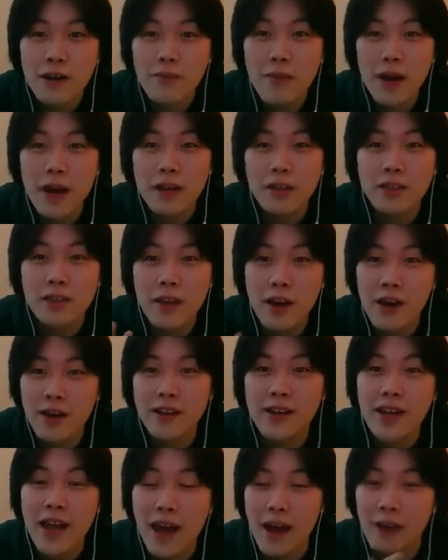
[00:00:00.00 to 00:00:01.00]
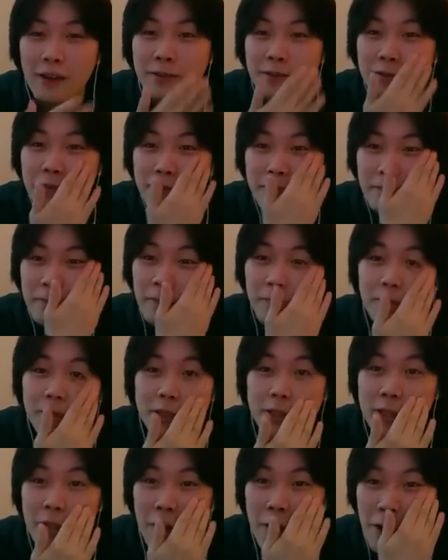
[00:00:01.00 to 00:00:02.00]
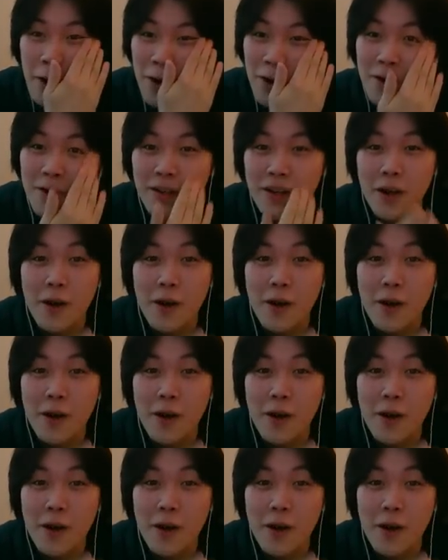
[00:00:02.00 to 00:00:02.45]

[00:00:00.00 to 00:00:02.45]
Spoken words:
my 3rd account. So